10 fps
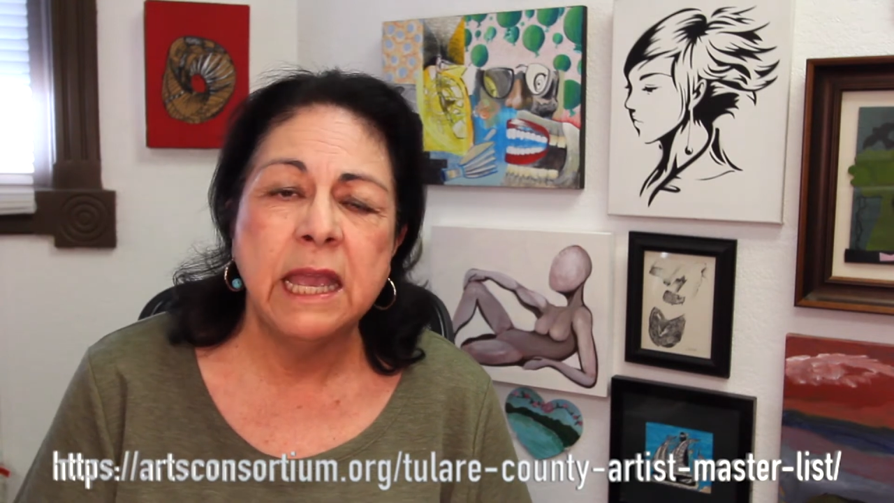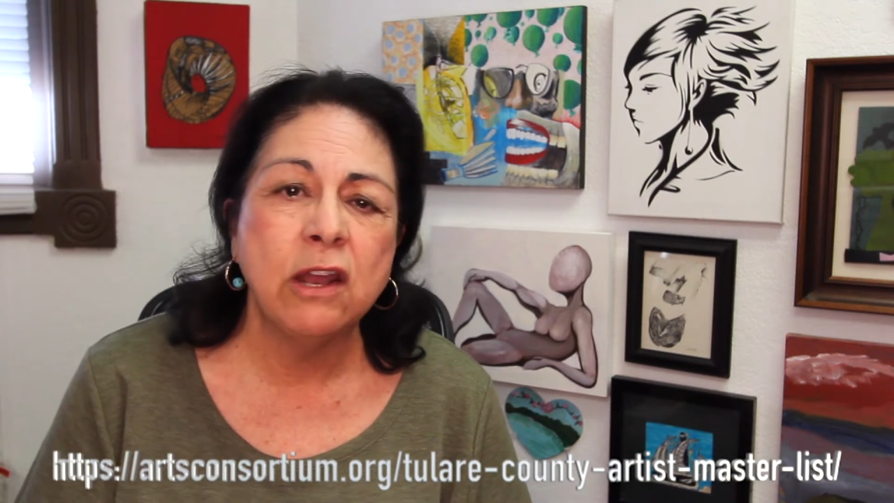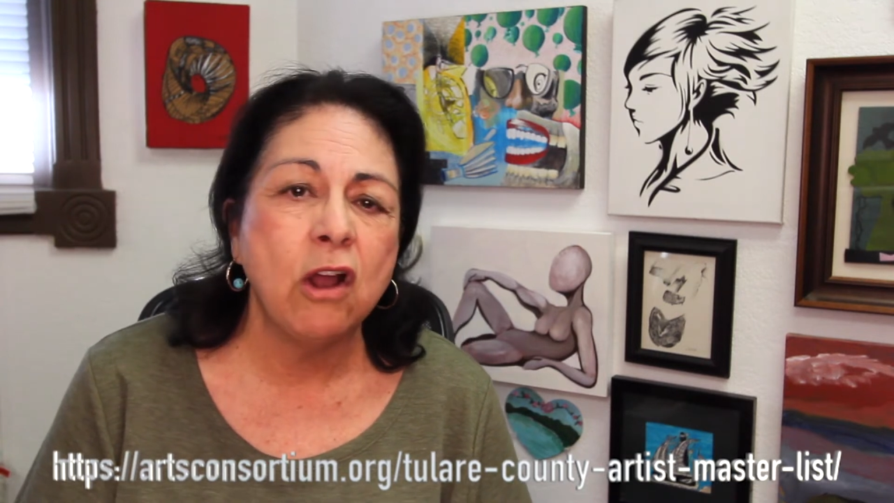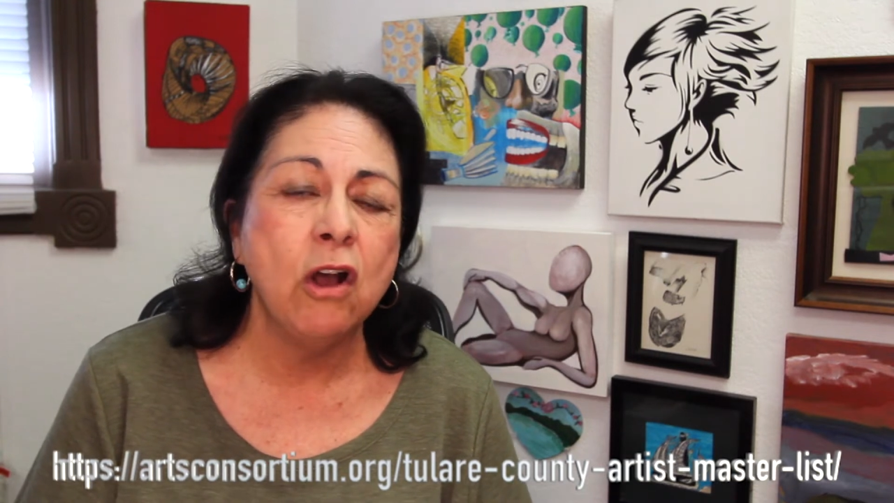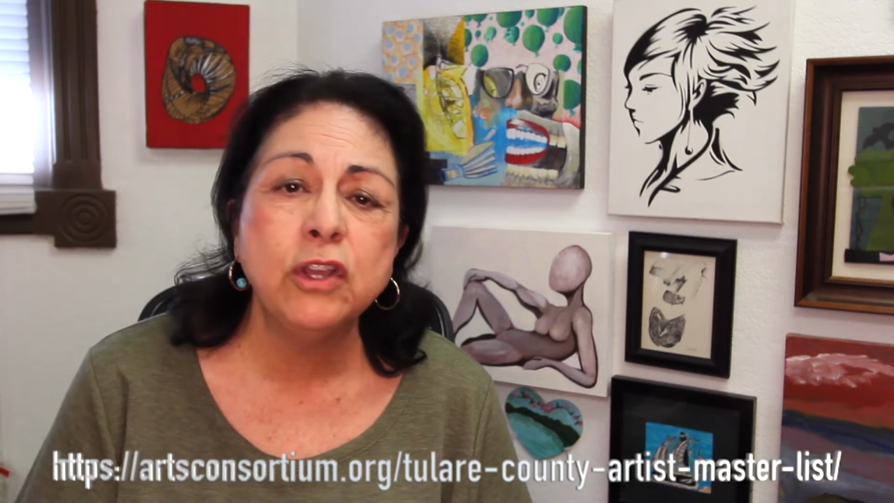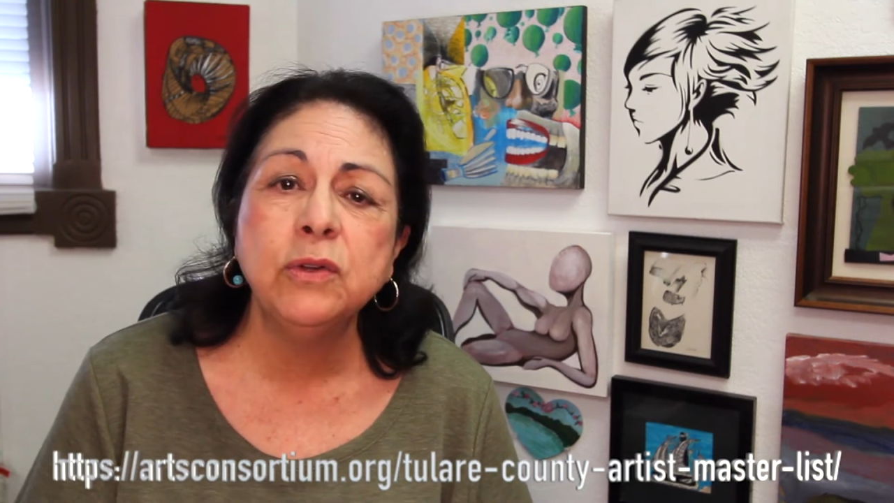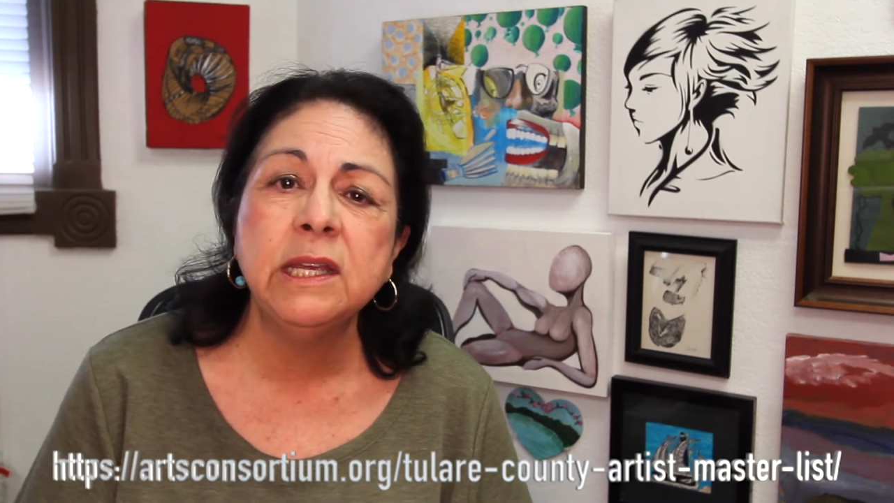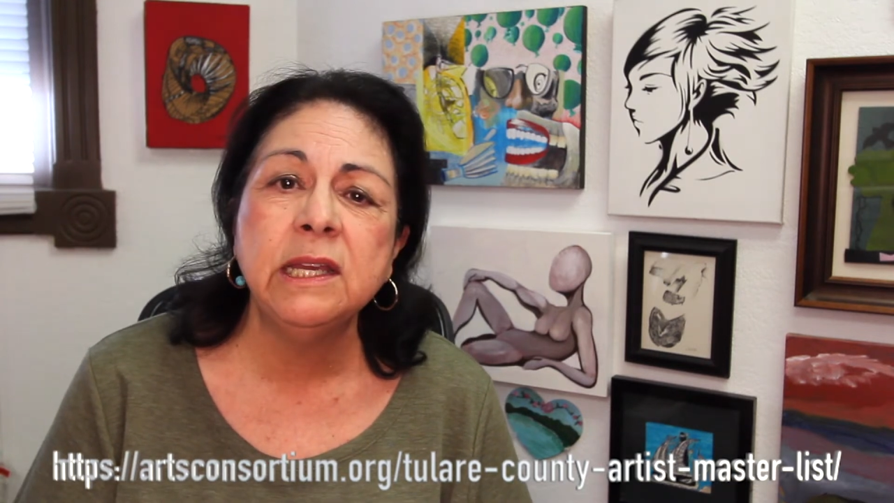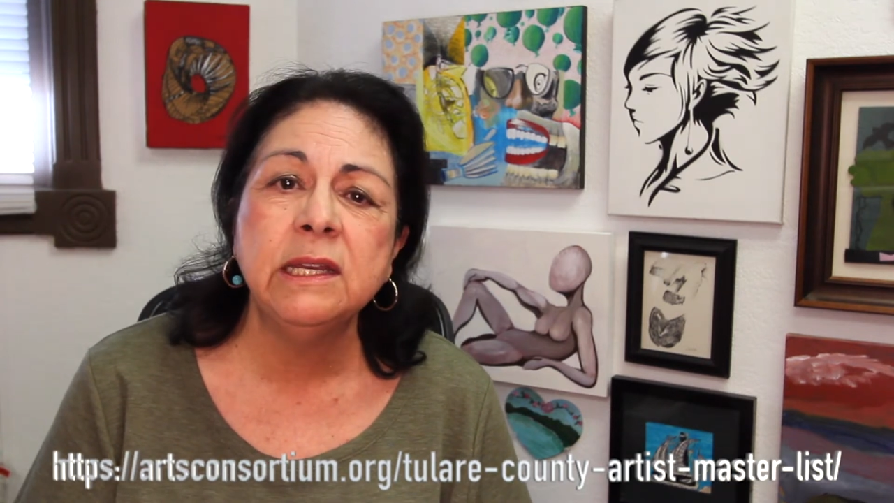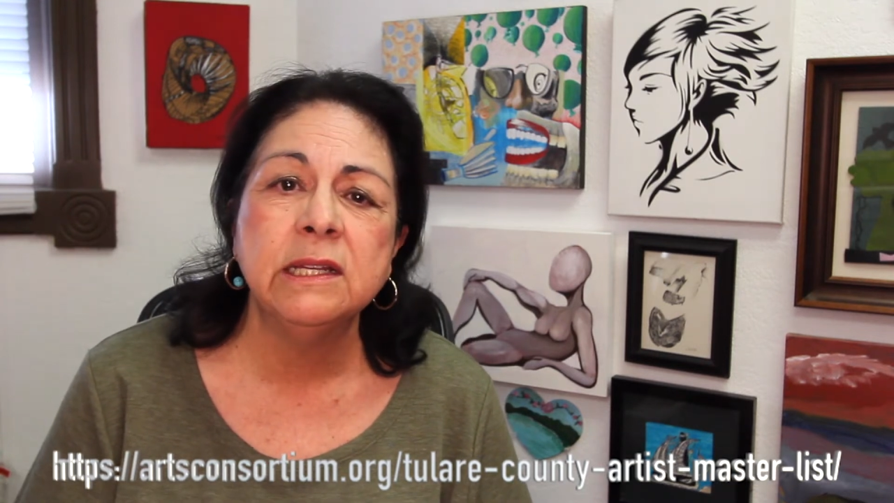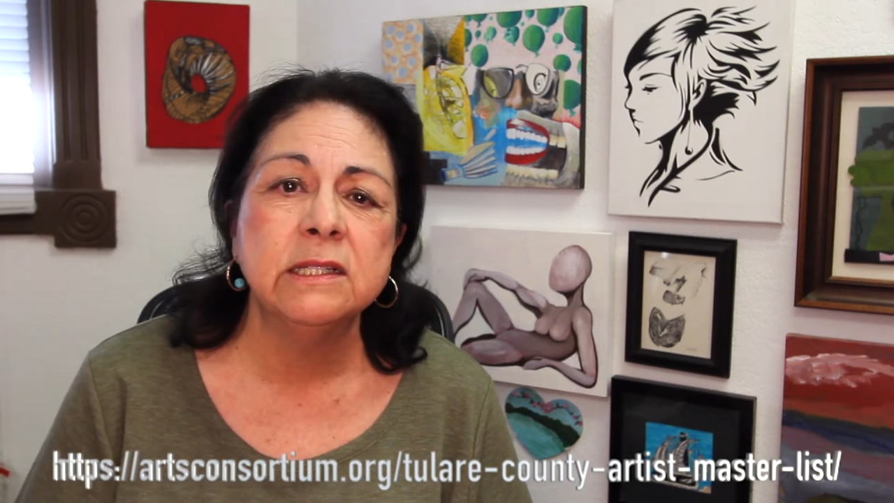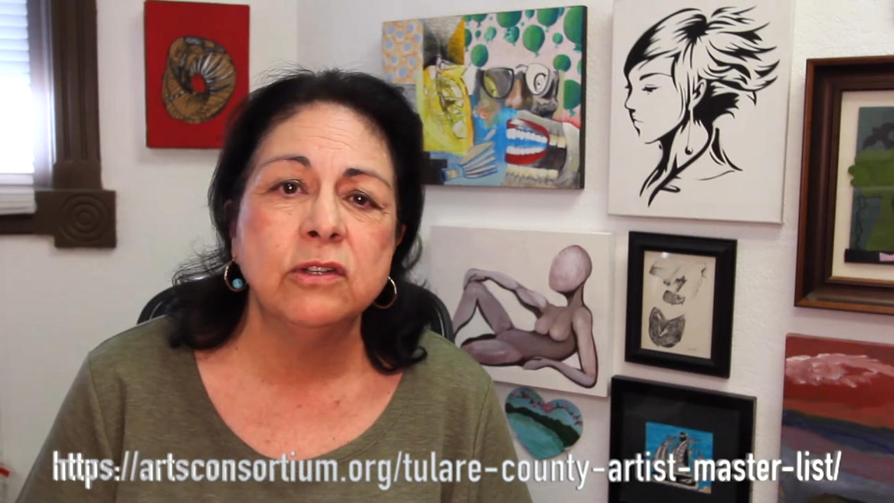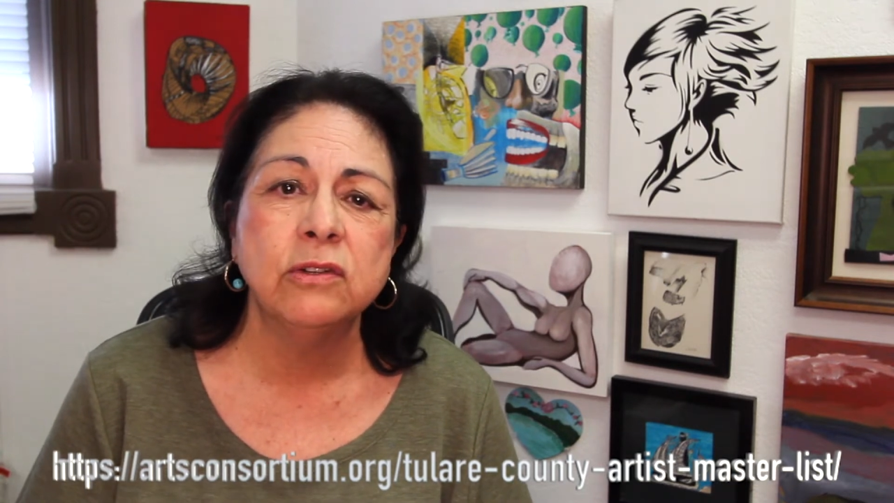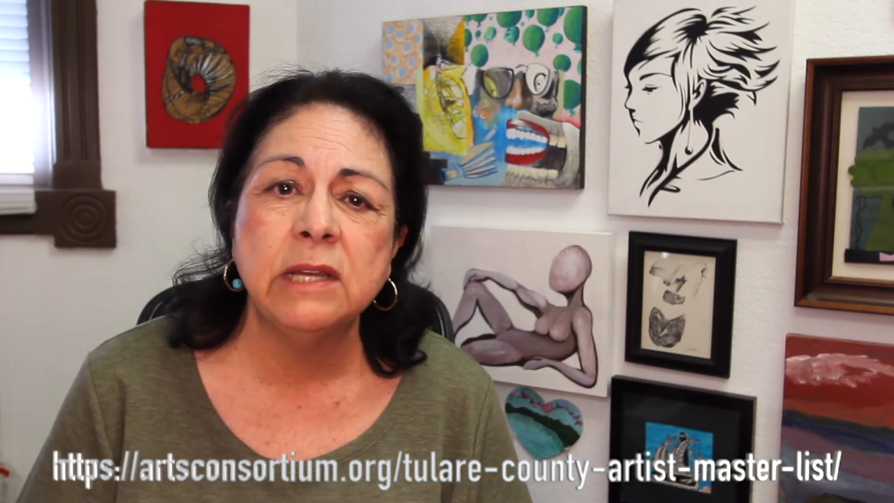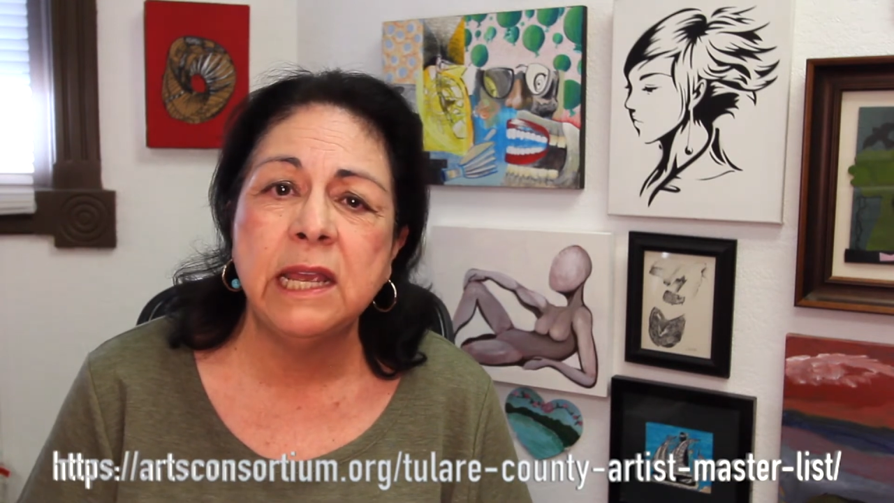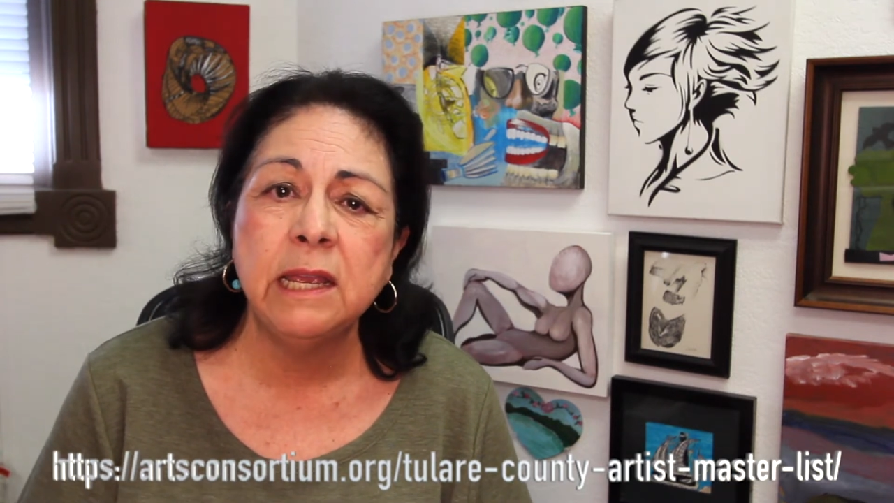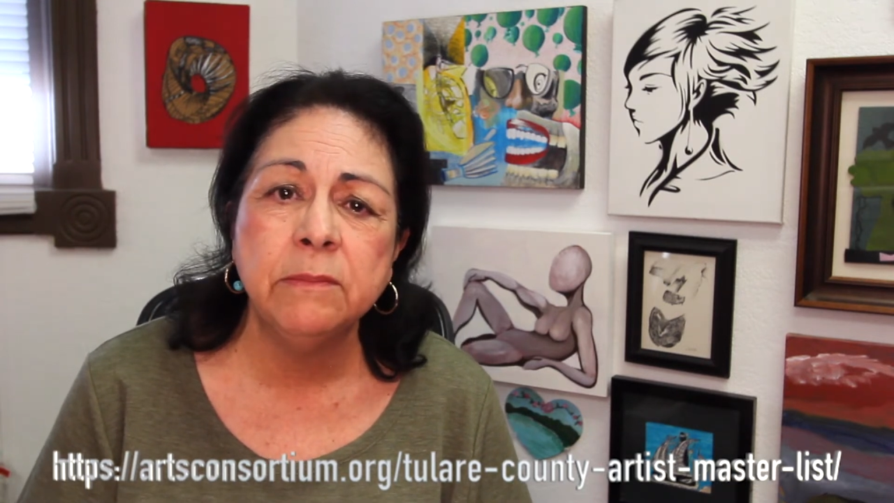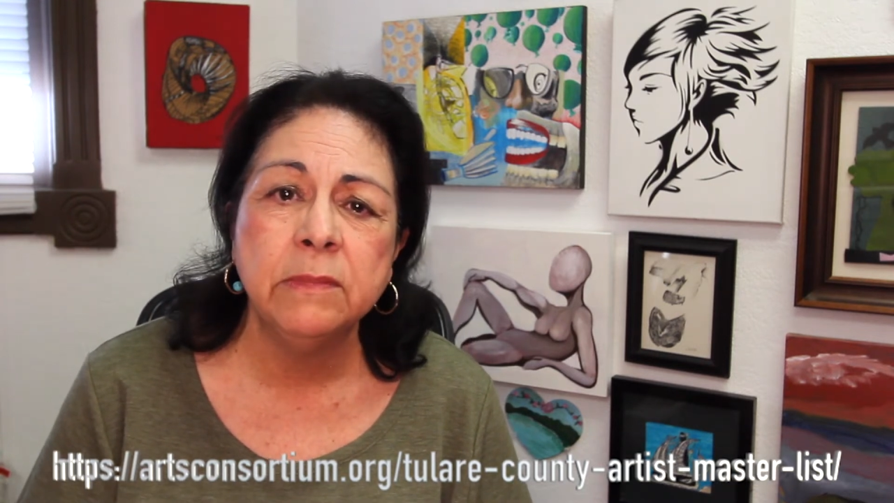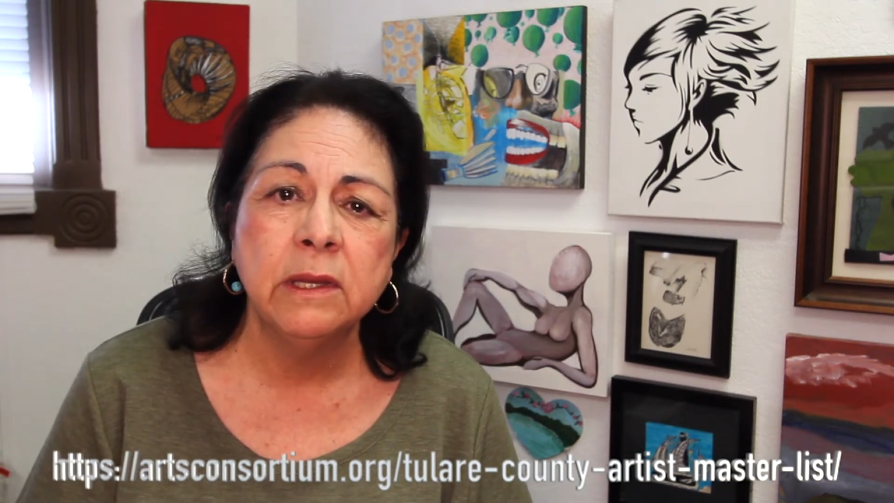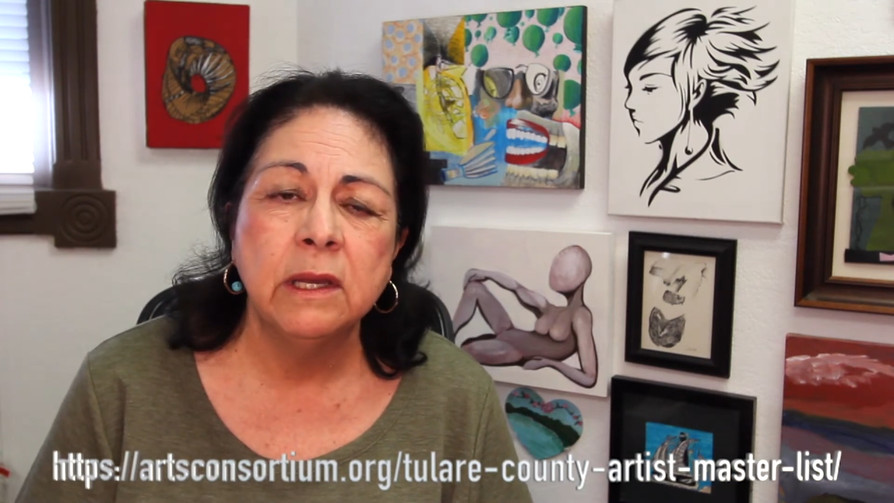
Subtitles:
And all you need is your name,